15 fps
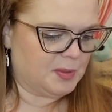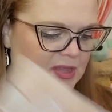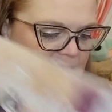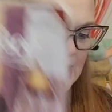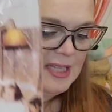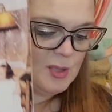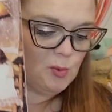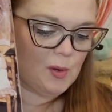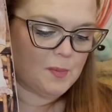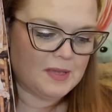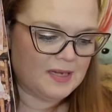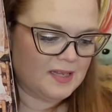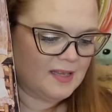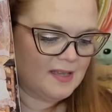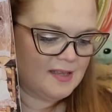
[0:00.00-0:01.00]
but these
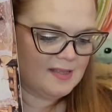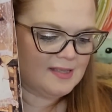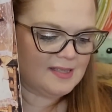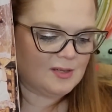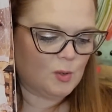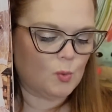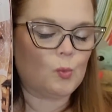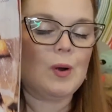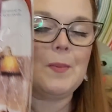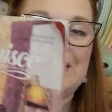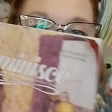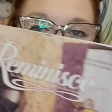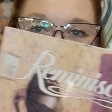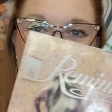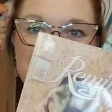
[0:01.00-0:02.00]
reminisce
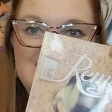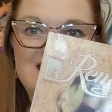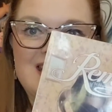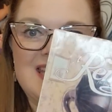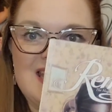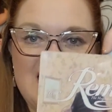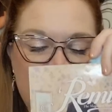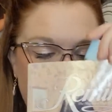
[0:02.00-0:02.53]
reminiscing